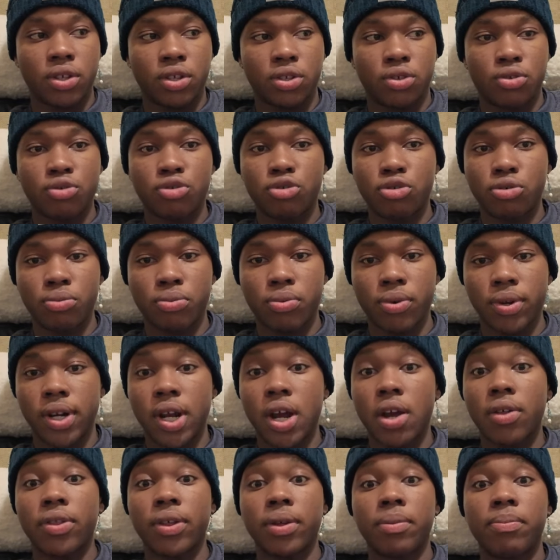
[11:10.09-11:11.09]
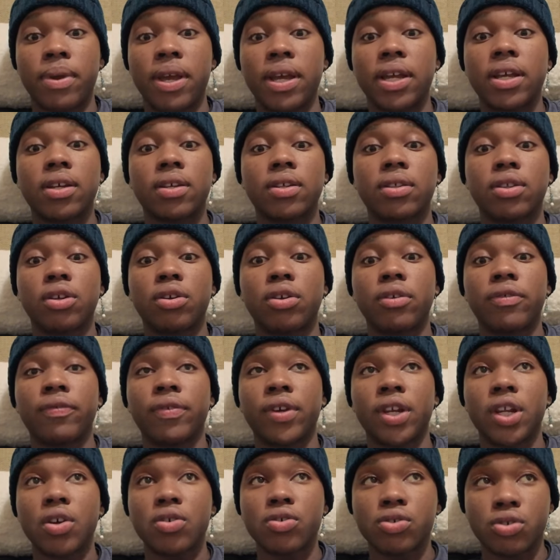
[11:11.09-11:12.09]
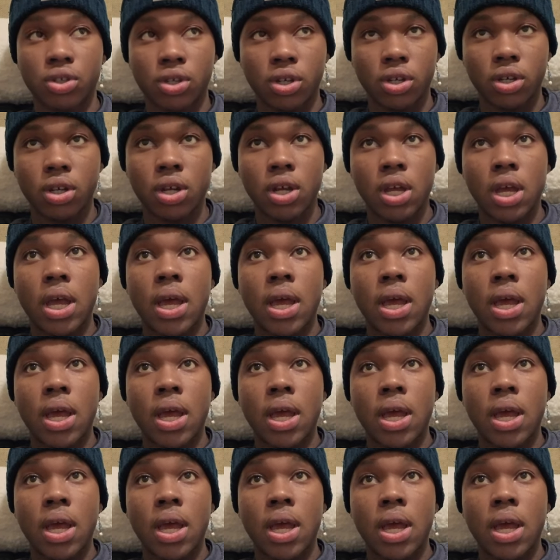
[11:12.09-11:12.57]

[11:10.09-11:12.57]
this YouTuber and how they make their videos look,